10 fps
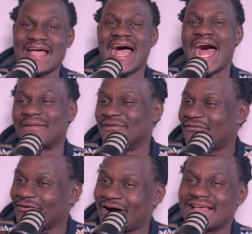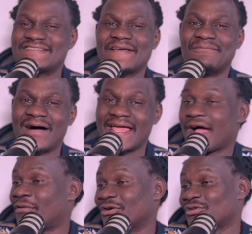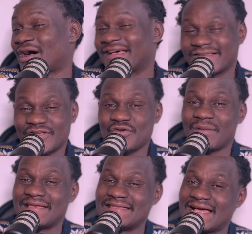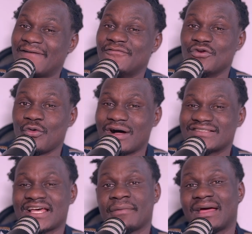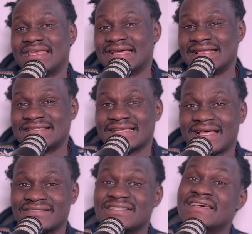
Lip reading: And before I say bye, I want to ask you, my dear viewers and my dear listeners,